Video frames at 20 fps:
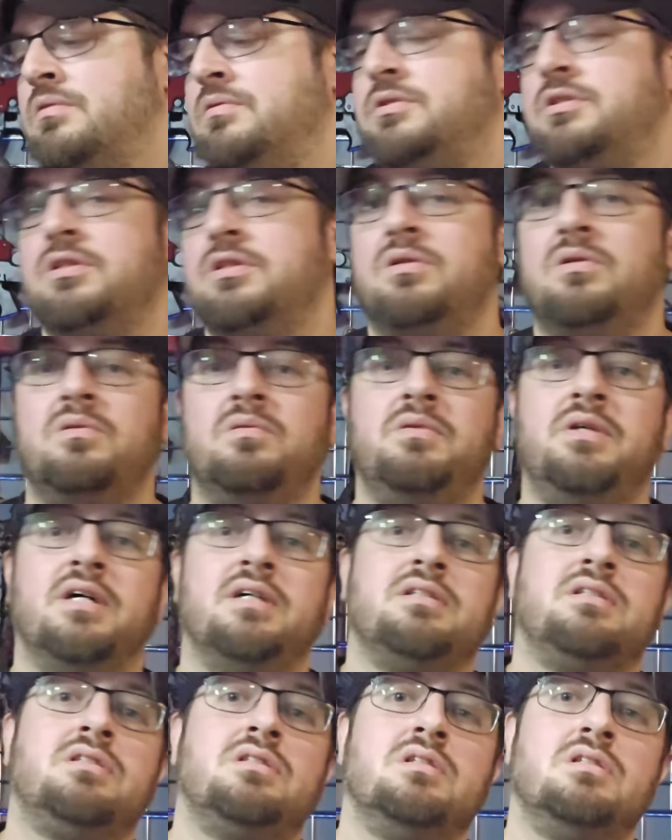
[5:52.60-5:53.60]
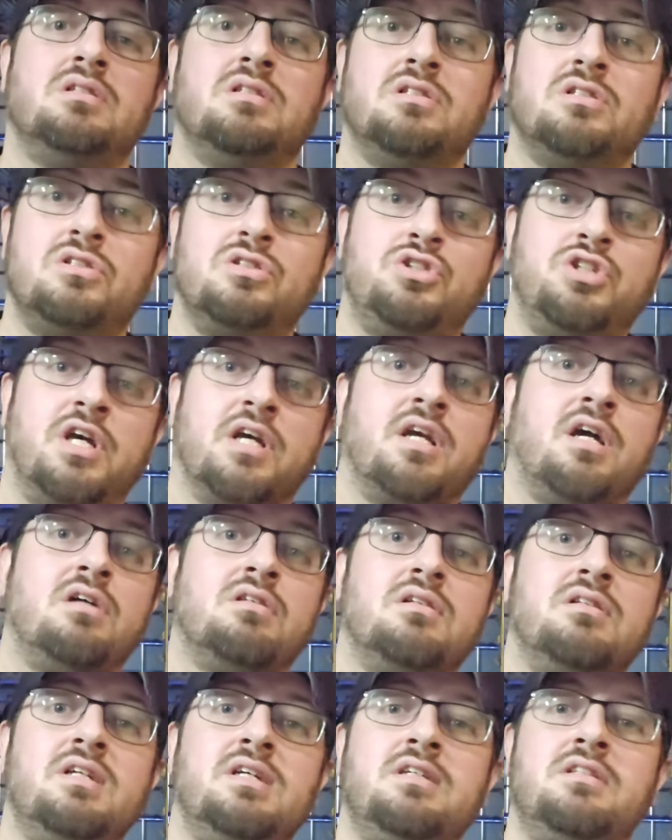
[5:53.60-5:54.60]
So yes, check
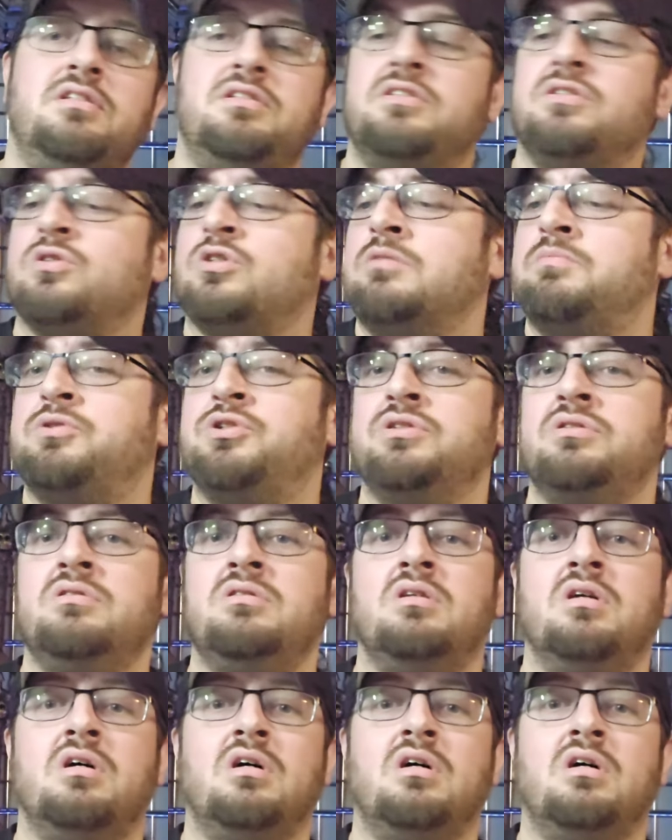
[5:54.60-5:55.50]
out the link in the description.